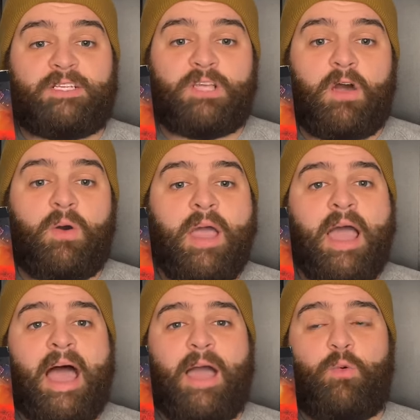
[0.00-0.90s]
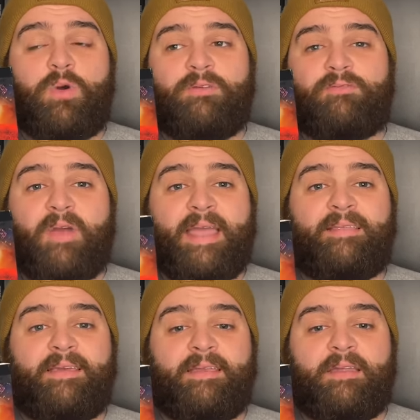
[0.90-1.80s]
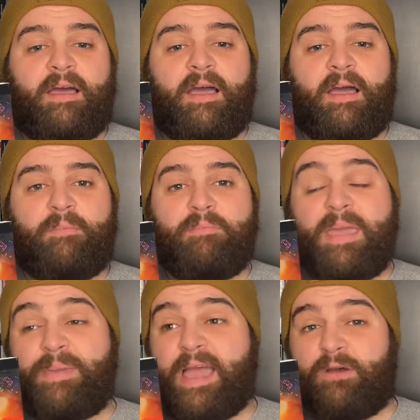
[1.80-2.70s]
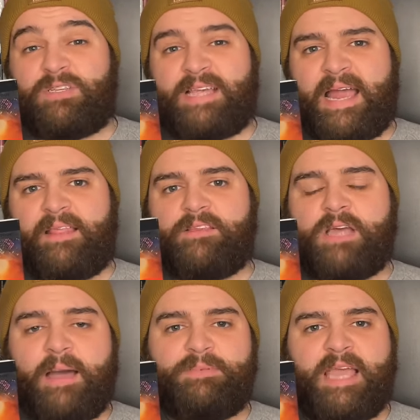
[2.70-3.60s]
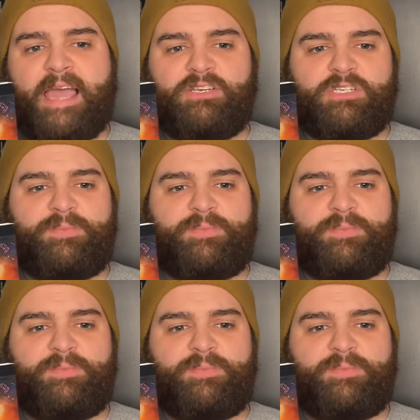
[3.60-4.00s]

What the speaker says: So I would have ranked it maybe outside of the top 10 just